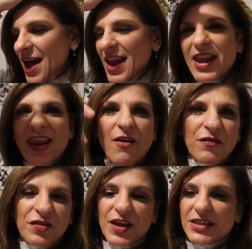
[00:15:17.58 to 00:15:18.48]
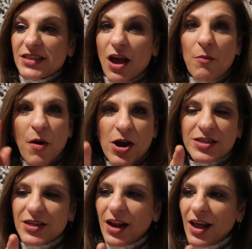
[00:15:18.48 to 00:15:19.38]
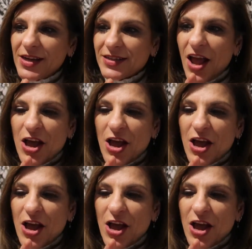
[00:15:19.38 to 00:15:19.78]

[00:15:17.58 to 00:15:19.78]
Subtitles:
I love things that are personalized.